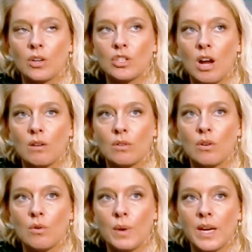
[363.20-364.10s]
chakra
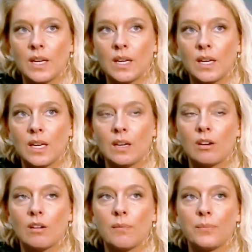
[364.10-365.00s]
awakening
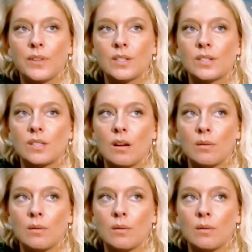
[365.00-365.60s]
here. This